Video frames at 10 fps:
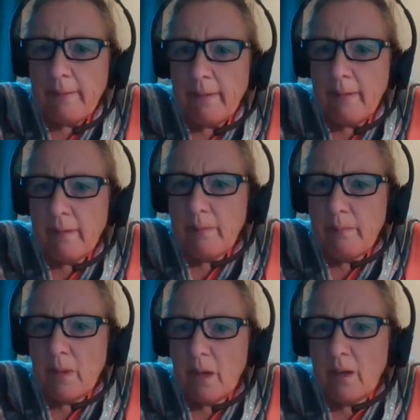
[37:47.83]

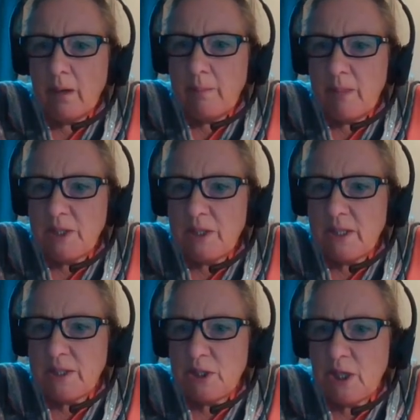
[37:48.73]
Um, I mentioned
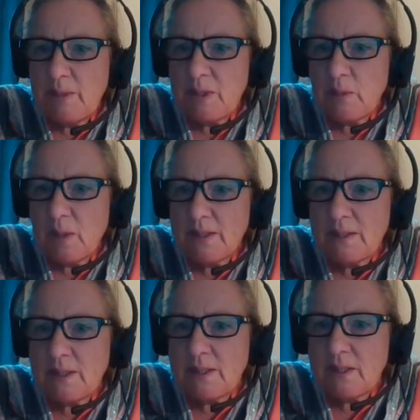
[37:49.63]
that genomics requires
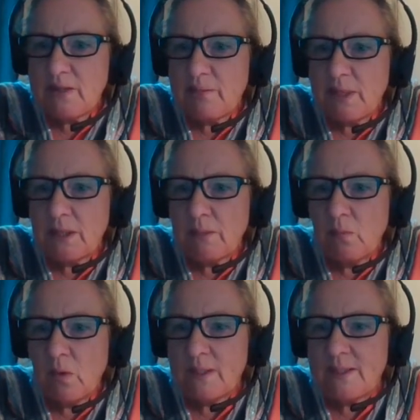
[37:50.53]
dense amount.
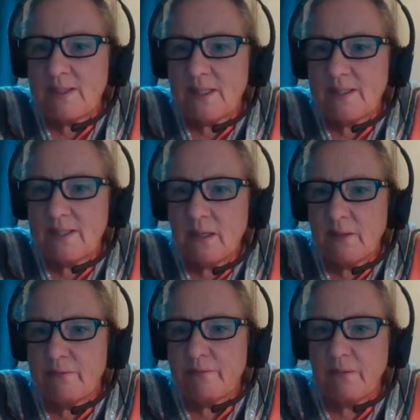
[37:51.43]
What is dense
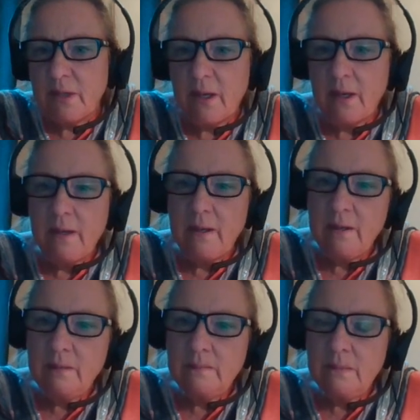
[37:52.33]
enough?
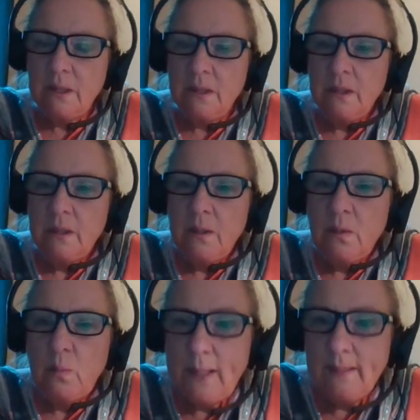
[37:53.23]
Um,
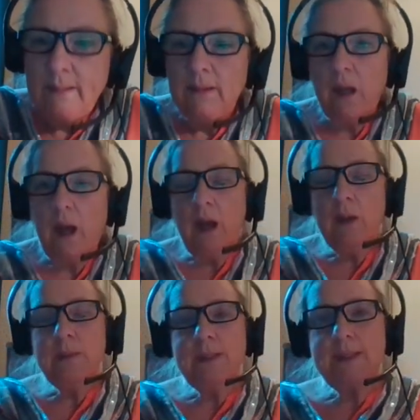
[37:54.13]
well,
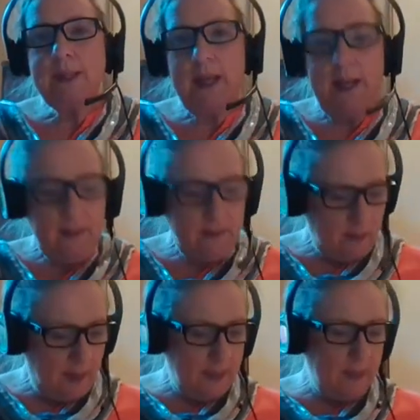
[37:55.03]
I would say
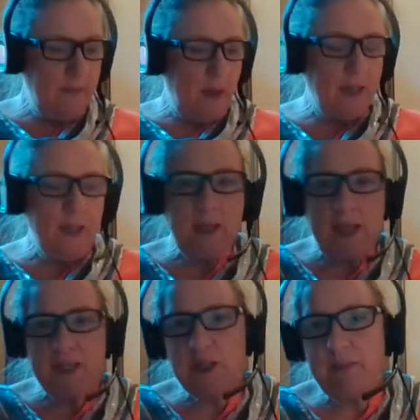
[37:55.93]
I can I can
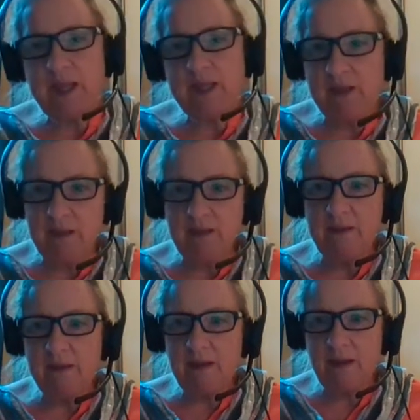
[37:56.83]
actually make
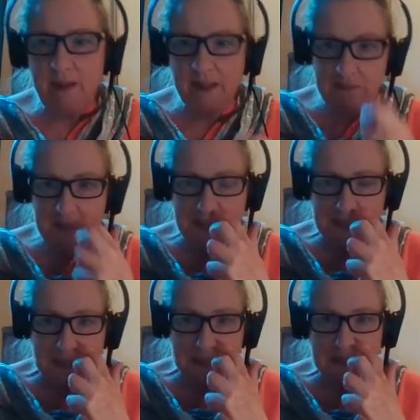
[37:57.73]
a I can make
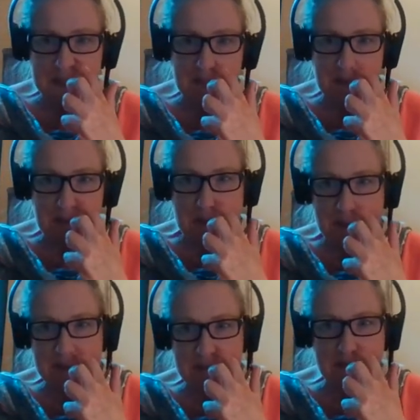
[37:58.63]
an academic
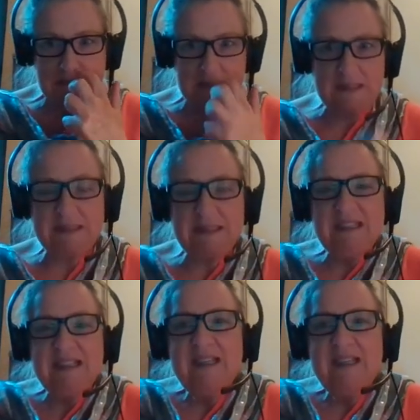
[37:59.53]
answer to this.